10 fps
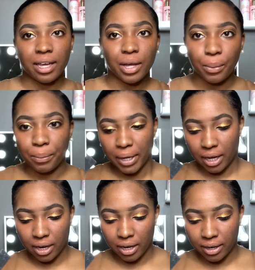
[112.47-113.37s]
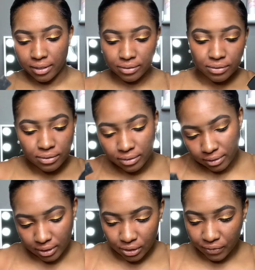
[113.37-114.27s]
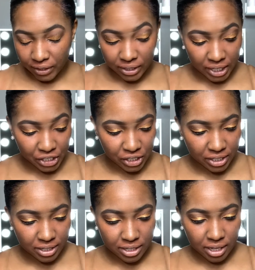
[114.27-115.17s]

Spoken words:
compare the two foundations.